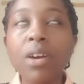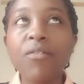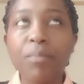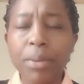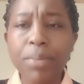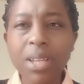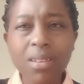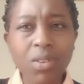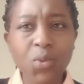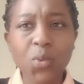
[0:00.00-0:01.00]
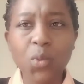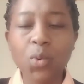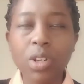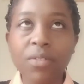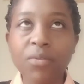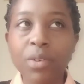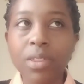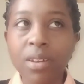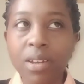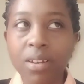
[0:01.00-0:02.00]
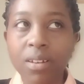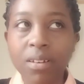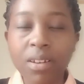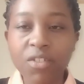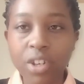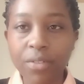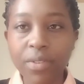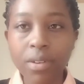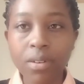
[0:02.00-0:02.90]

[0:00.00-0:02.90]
babies who live with HIV.